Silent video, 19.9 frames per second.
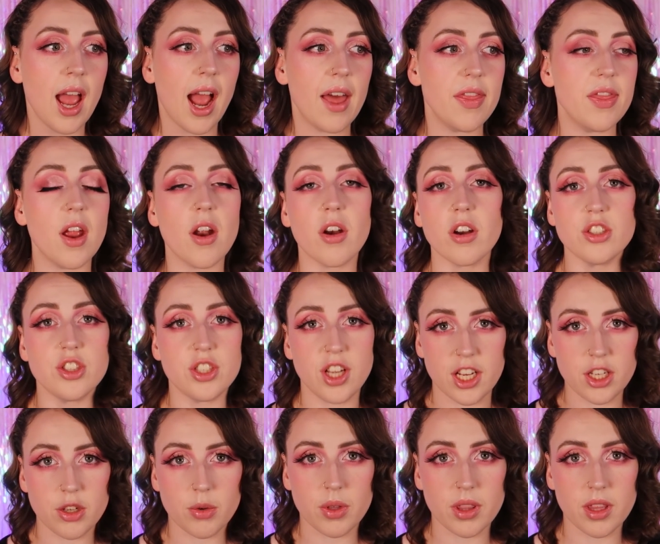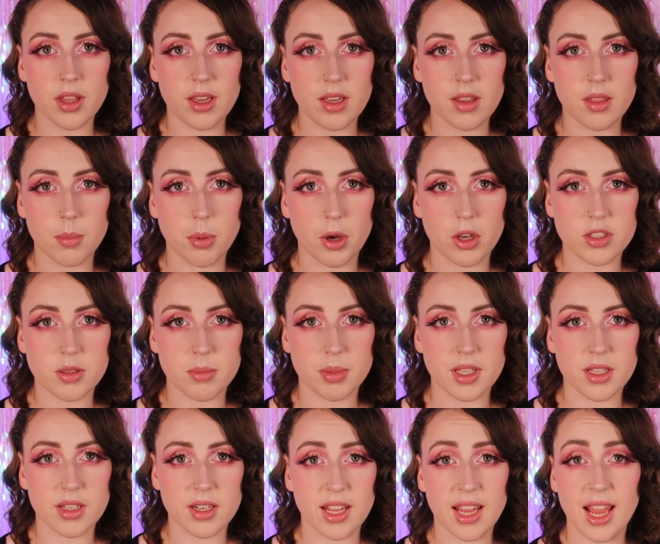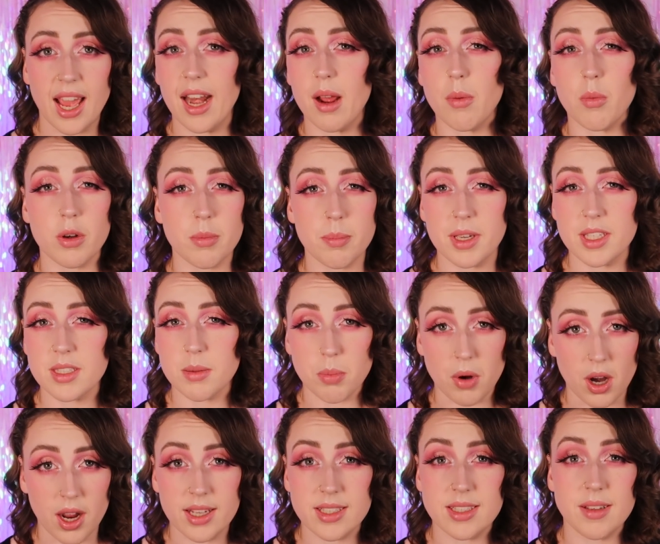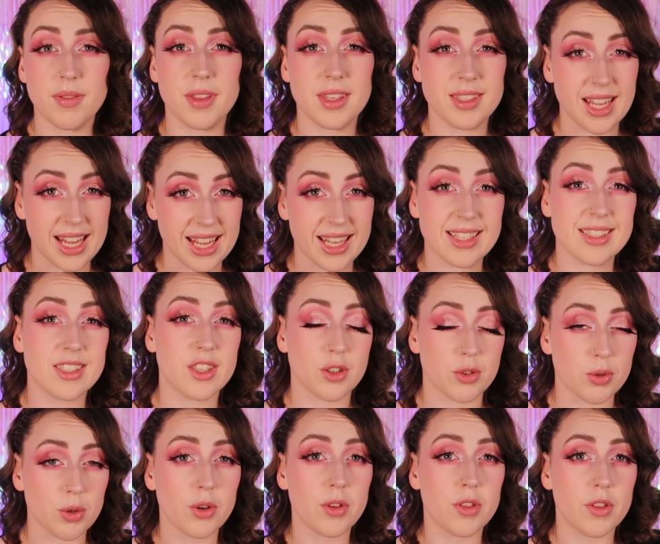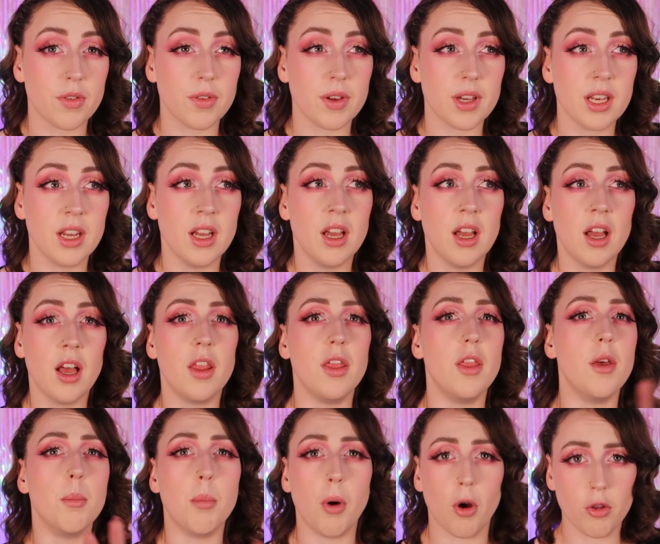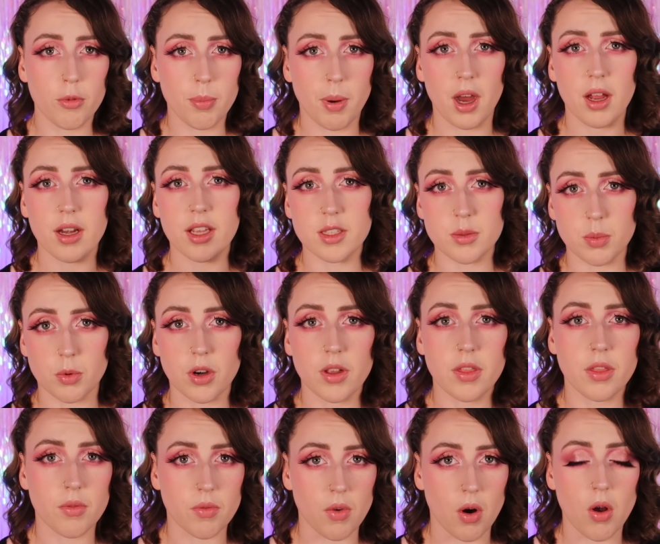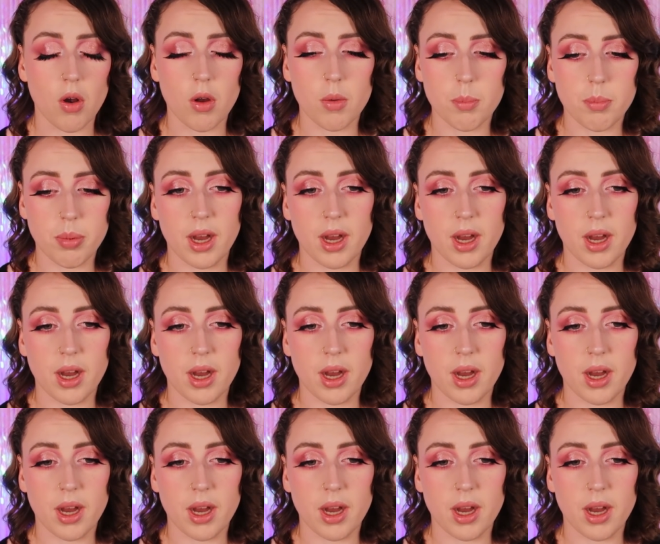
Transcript: And there is genuinely the possibility, and I wouldn't be surprised if this is the truth of it, that both parties were in the wrong.